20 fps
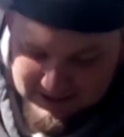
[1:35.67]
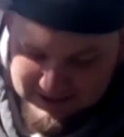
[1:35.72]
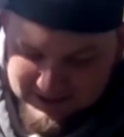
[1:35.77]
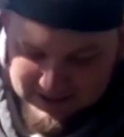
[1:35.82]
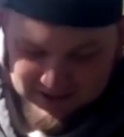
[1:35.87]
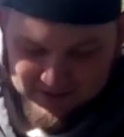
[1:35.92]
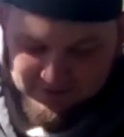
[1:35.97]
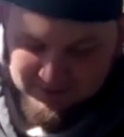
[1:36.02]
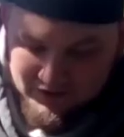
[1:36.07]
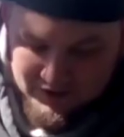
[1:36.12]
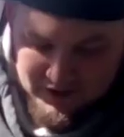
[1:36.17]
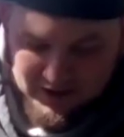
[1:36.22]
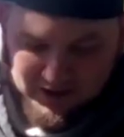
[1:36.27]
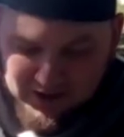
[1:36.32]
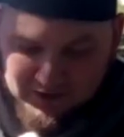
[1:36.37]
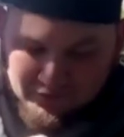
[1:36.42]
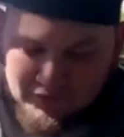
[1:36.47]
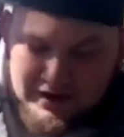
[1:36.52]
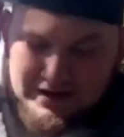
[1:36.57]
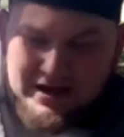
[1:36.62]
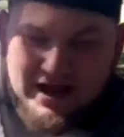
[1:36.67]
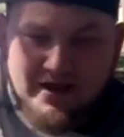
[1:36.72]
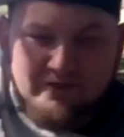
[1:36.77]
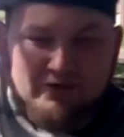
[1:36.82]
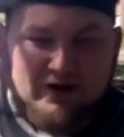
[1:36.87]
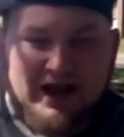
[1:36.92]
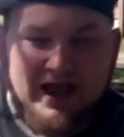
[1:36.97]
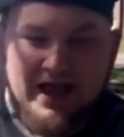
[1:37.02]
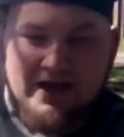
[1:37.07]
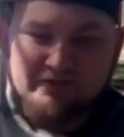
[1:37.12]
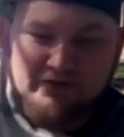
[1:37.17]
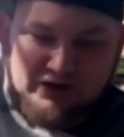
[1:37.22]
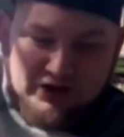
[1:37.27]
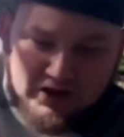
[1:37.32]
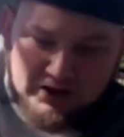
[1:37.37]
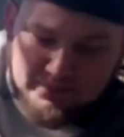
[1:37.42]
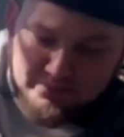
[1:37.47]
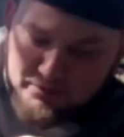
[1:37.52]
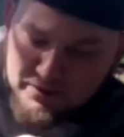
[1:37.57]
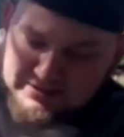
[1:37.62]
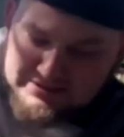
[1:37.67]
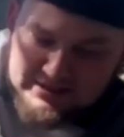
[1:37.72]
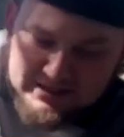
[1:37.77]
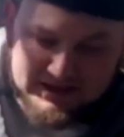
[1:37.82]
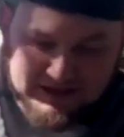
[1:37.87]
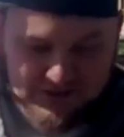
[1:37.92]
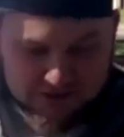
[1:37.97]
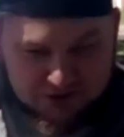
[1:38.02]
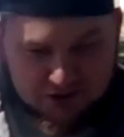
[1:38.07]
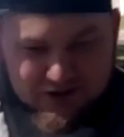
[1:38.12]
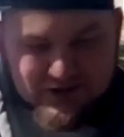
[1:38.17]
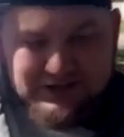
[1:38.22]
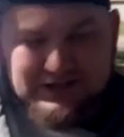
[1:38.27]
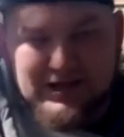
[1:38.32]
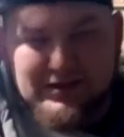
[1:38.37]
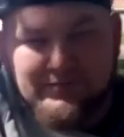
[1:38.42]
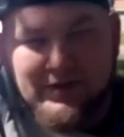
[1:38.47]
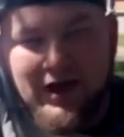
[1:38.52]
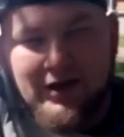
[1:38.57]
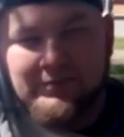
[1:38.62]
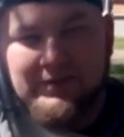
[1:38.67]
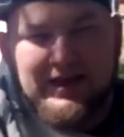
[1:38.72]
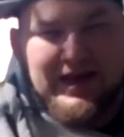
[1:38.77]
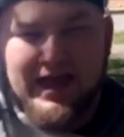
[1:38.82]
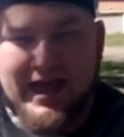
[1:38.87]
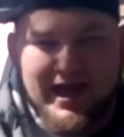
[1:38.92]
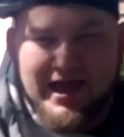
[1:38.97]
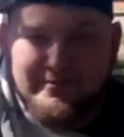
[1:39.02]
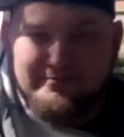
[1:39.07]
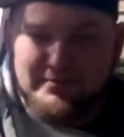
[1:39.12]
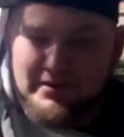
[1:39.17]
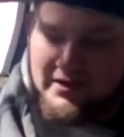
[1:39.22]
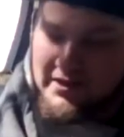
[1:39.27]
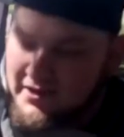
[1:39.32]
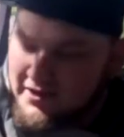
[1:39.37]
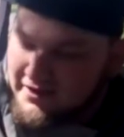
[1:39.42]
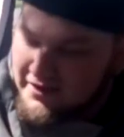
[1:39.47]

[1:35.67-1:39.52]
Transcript: If, if wow. we never have another president as good as him, I'll be happy.